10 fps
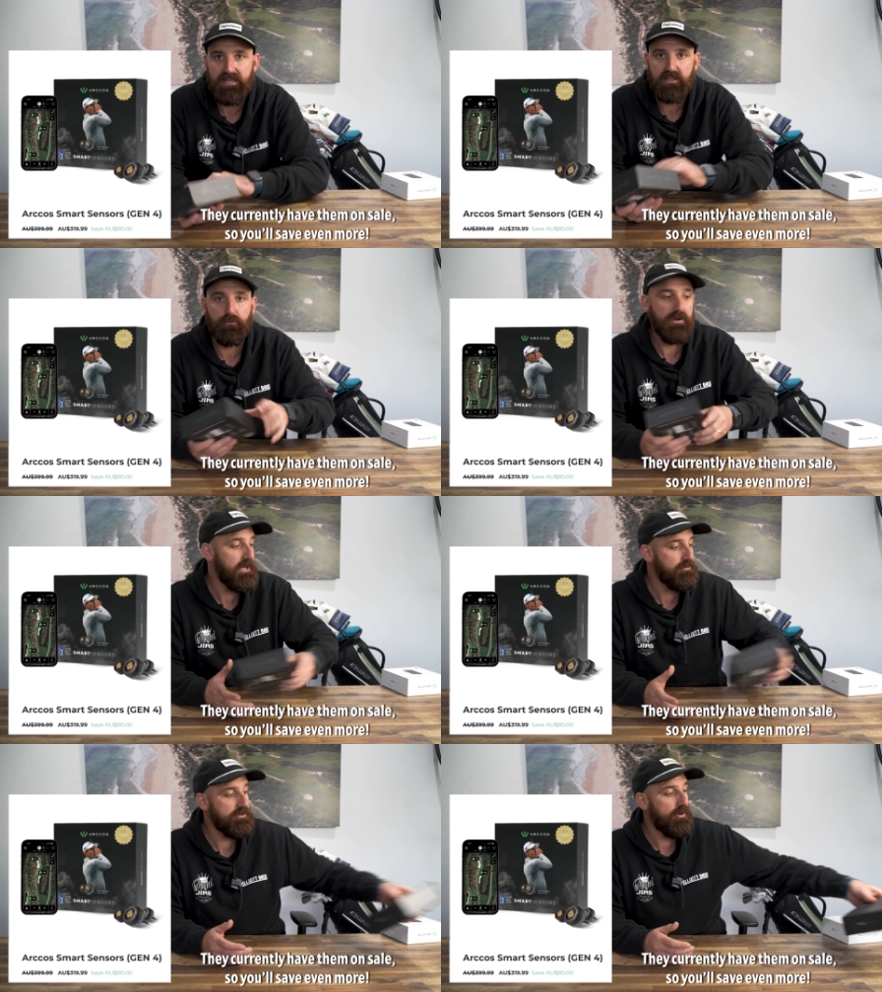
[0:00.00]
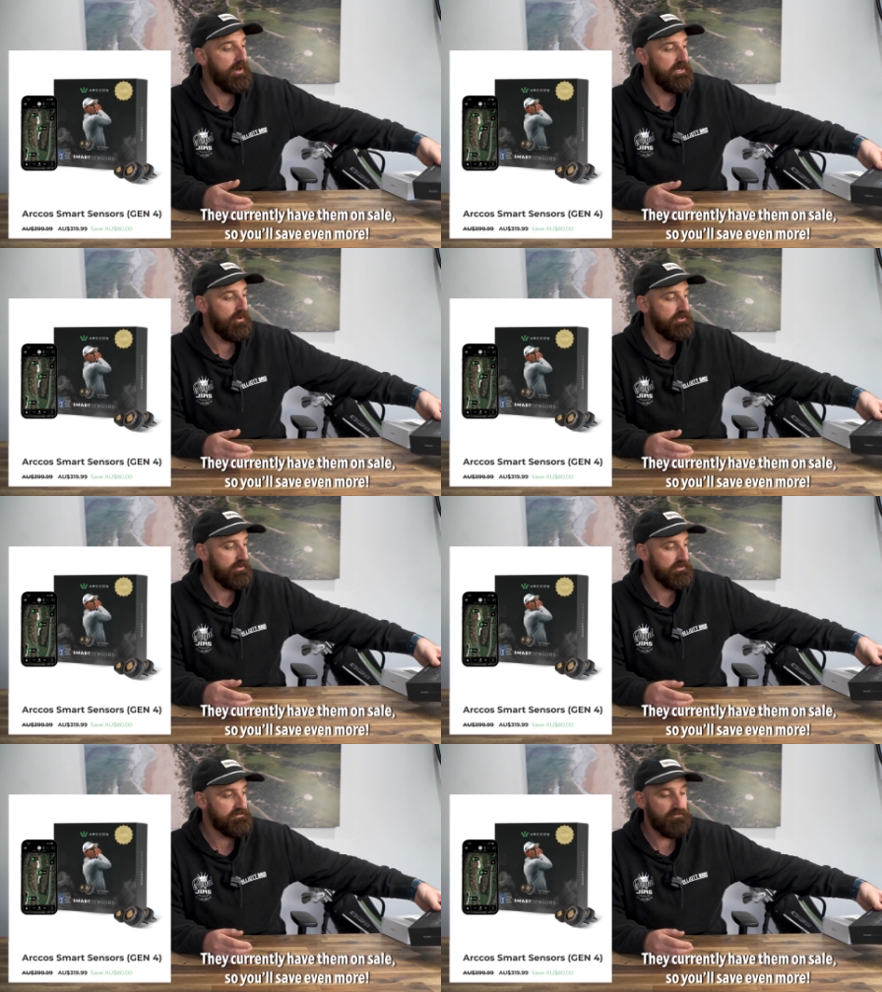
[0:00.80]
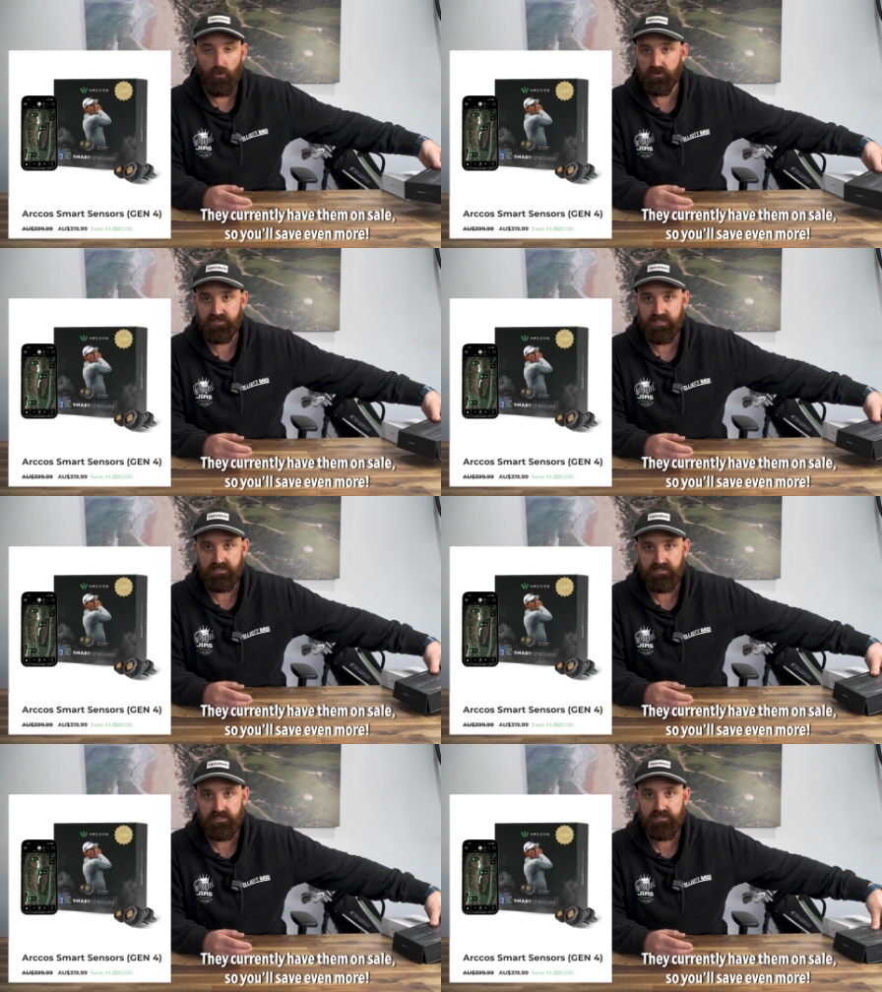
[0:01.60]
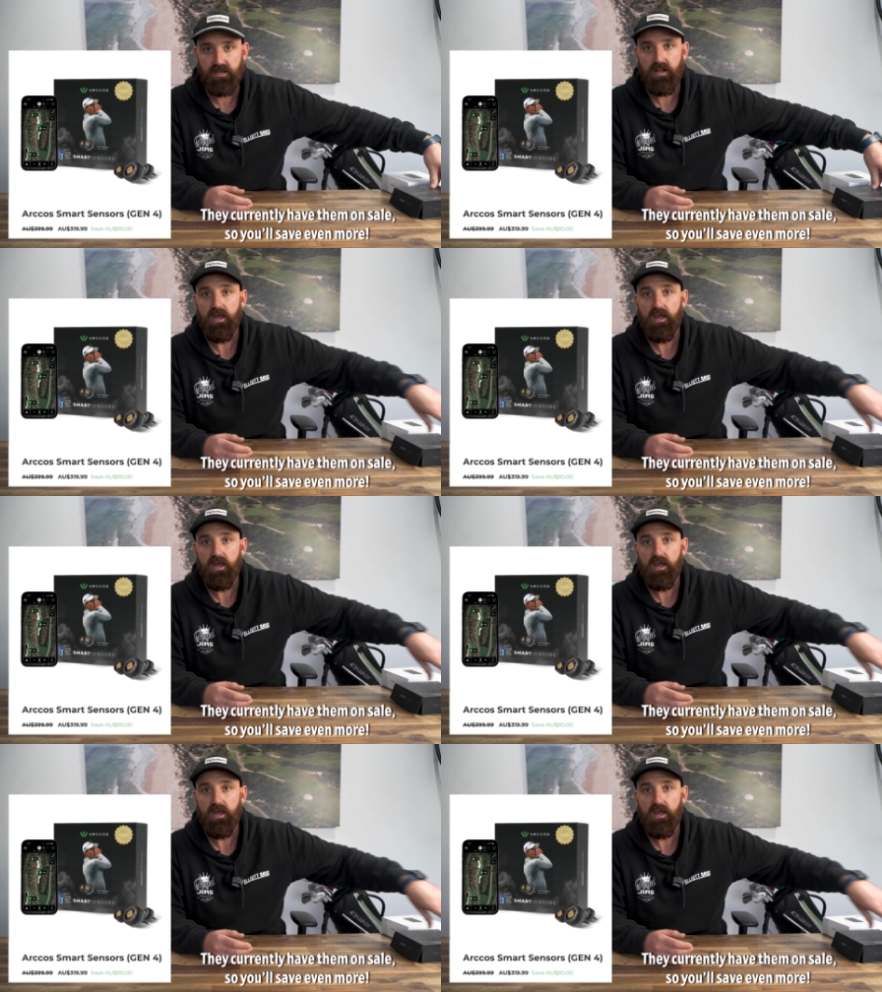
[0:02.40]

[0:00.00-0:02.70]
$399 for the sensors.